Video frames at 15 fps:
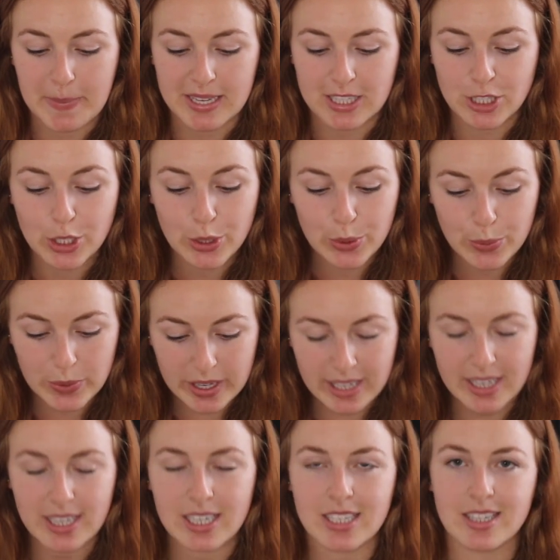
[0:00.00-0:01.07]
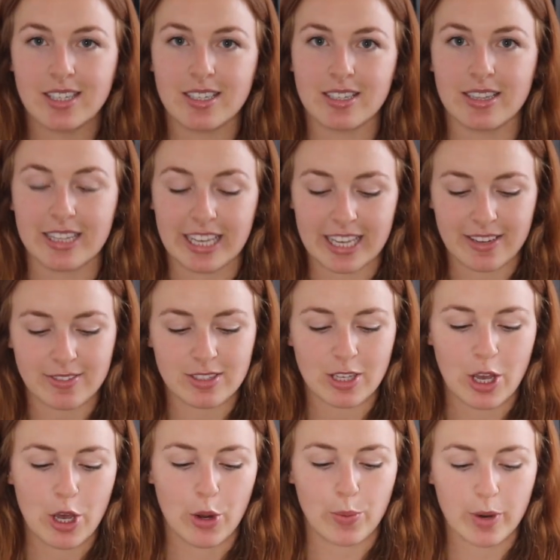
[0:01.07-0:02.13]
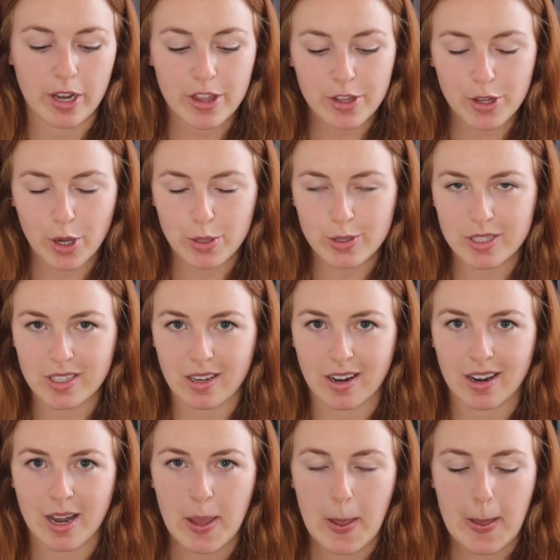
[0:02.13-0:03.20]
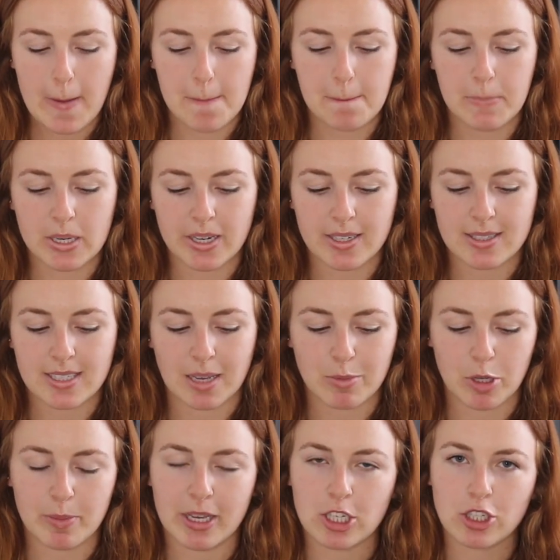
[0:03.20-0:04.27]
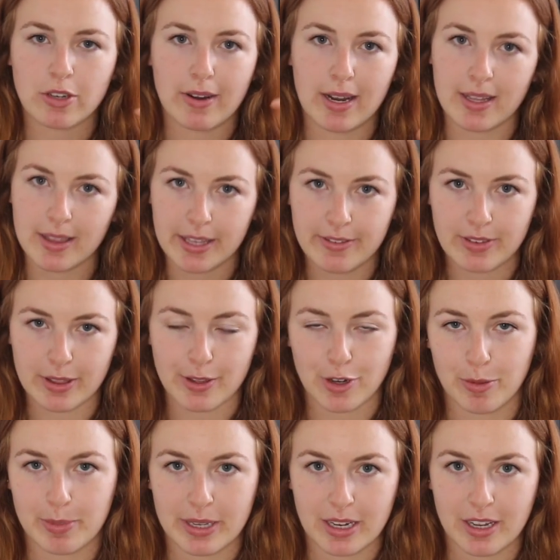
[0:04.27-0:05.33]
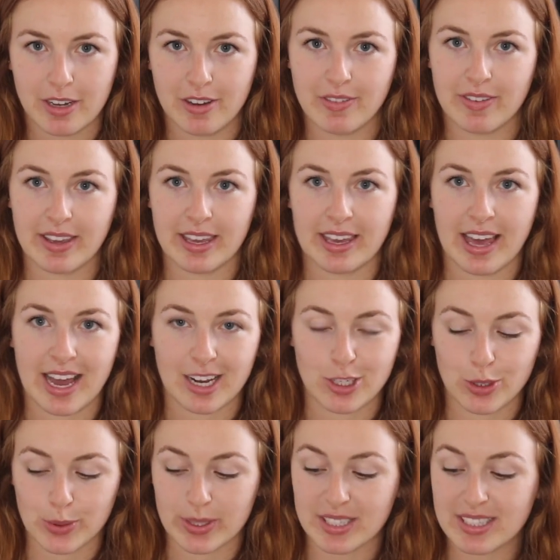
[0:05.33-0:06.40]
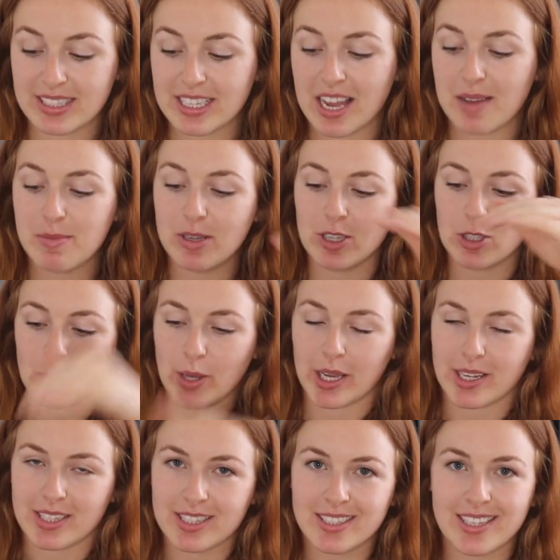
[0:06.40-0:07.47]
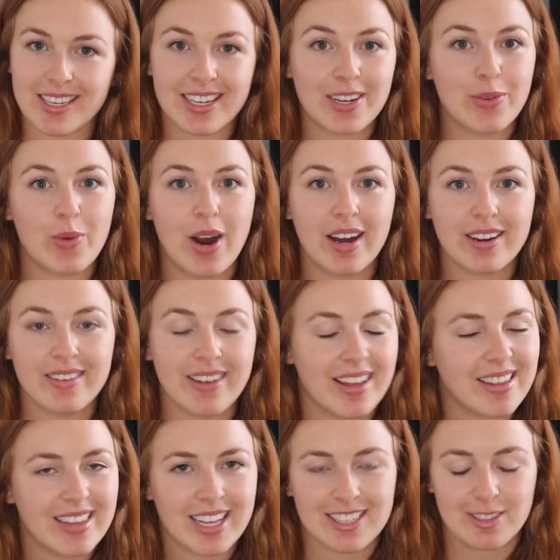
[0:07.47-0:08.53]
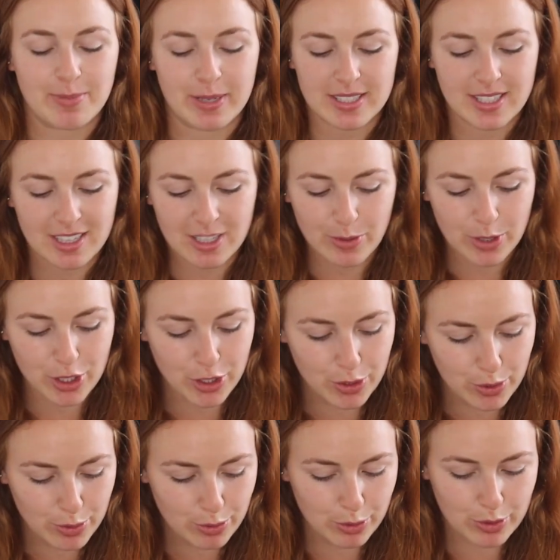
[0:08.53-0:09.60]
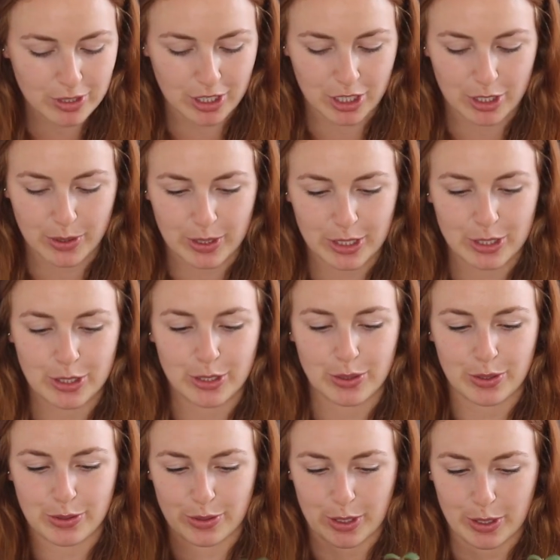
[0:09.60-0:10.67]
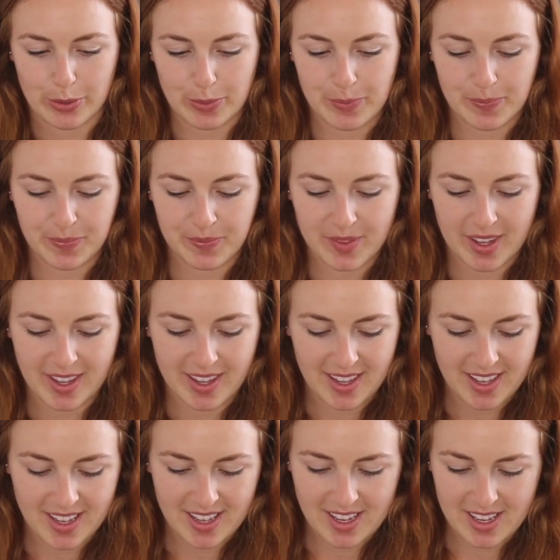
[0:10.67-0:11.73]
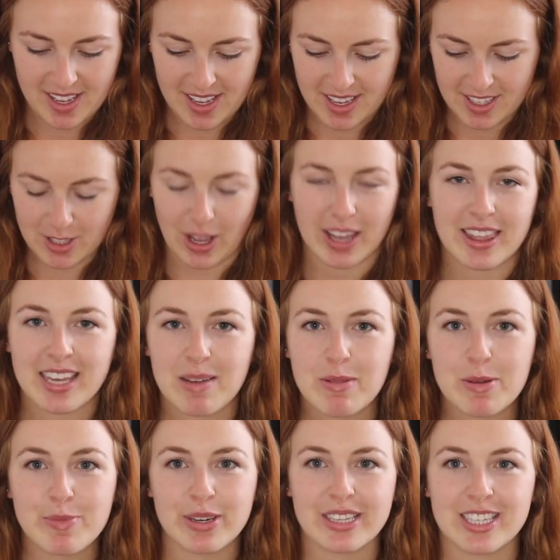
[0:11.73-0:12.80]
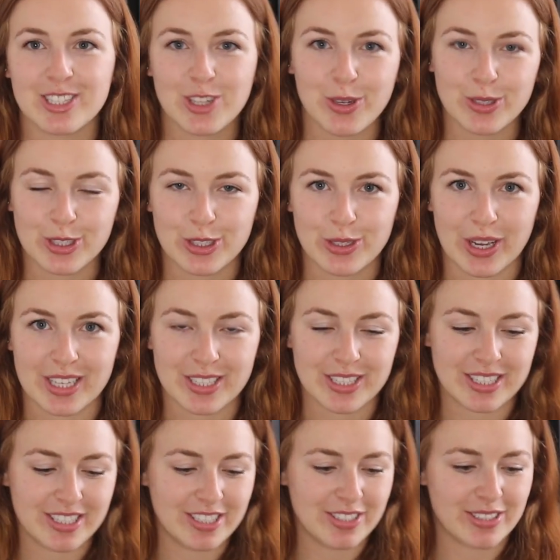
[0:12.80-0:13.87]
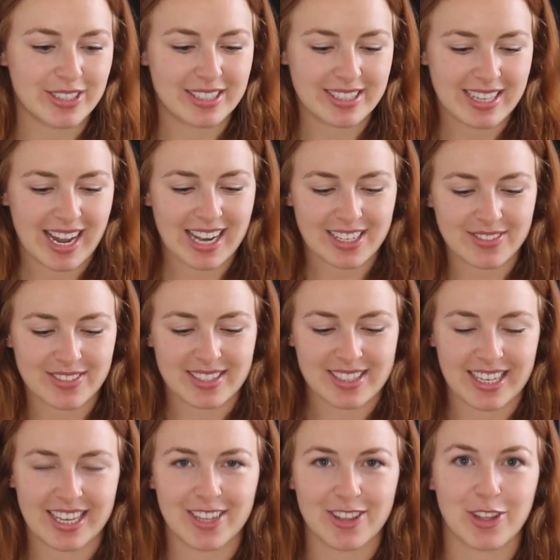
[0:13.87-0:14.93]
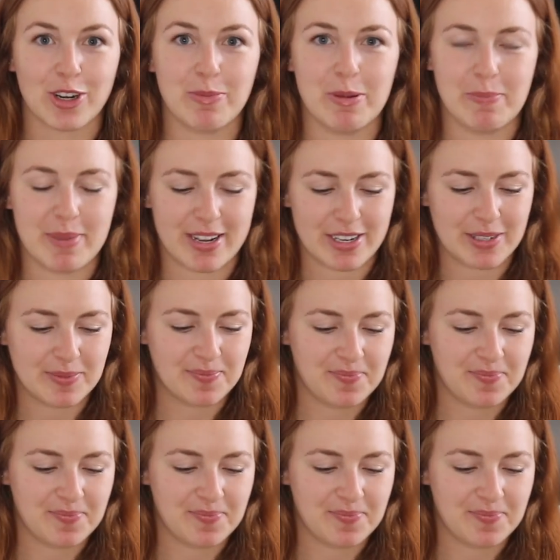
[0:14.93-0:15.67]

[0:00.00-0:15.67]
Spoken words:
between the leaves where the nodes are, but I'm going to make sure I leave a little bit of a actual stem so I could stick in the water, and that's basically where the new roots are going to grow. So I think I'm going to bring this closer to you guys because you could kind of see a little bit better.